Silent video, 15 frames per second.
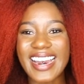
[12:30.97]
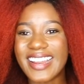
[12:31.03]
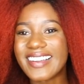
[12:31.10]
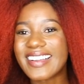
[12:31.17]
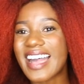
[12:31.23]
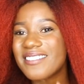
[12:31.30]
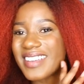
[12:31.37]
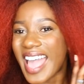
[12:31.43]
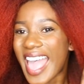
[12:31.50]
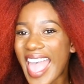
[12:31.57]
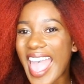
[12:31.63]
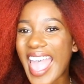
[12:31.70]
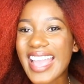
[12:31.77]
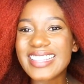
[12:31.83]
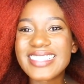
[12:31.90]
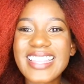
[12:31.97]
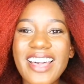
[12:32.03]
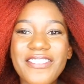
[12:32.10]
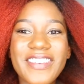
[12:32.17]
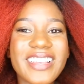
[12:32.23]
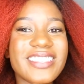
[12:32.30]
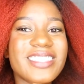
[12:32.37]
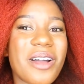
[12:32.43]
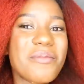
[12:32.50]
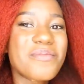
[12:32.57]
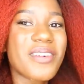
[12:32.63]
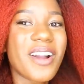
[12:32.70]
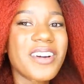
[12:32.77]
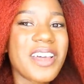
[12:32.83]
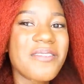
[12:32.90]
look at my ends, I feel so
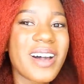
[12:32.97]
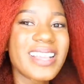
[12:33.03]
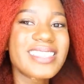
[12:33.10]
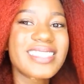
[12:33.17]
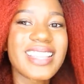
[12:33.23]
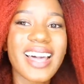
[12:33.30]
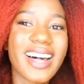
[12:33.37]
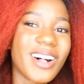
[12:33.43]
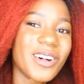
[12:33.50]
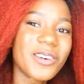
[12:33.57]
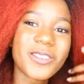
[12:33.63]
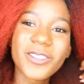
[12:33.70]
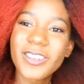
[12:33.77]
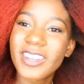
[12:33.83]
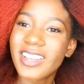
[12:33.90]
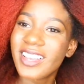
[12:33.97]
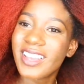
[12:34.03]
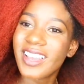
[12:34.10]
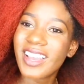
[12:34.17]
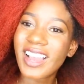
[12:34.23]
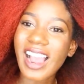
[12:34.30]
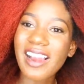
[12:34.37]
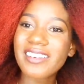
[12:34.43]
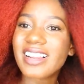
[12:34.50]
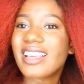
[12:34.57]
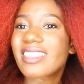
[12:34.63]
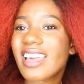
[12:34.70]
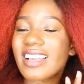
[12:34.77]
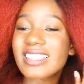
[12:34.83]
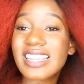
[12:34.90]
proud of myself. I
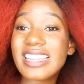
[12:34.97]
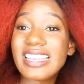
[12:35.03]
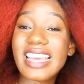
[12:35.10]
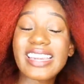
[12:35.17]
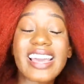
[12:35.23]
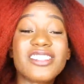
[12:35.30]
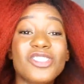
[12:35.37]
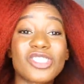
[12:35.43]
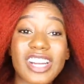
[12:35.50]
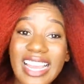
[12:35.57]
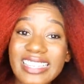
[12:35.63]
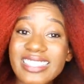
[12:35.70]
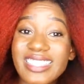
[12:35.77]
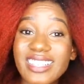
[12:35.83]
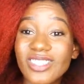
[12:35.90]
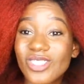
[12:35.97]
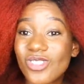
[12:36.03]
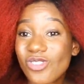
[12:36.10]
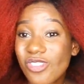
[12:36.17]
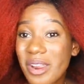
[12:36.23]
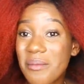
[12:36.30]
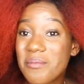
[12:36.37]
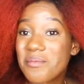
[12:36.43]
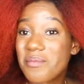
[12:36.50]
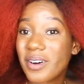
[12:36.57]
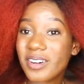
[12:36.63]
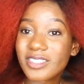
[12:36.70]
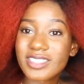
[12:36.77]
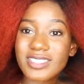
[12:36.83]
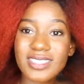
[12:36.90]
really thought I needed a drastic trim,
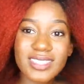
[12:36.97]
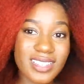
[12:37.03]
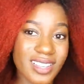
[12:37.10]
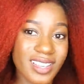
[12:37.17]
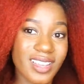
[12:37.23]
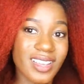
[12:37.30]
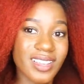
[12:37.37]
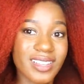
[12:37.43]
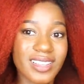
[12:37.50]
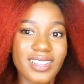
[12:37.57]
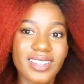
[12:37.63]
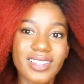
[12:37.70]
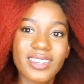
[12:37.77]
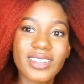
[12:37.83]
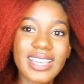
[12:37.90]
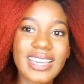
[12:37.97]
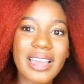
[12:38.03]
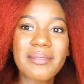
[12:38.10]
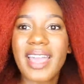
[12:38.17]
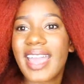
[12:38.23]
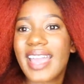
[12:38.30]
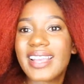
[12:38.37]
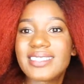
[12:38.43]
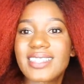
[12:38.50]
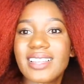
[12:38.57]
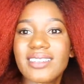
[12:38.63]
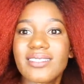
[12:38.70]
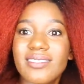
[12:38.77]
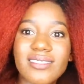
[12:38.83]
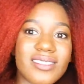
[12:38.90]
but looking at my ends,
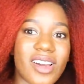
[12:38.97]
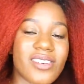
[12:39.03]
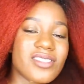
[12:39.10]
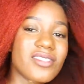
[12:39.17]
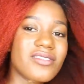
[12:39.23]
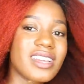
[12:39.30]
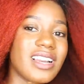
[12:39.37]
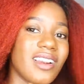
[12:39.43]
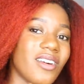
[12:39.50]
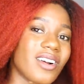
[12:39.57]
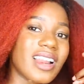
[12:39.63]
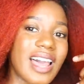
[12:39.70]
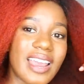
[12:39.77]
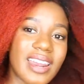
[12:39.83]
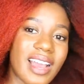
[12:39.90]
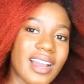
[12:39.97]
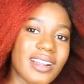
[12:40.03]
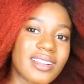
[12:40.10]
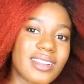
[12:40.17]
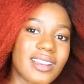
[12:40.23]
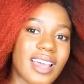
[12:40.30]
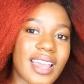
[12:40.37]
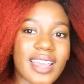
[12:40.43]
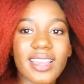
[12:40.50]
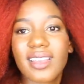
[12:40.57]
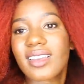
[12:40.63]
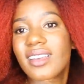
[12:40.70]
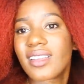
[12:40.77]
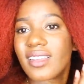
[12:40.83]
it doesn't really look like that. Like,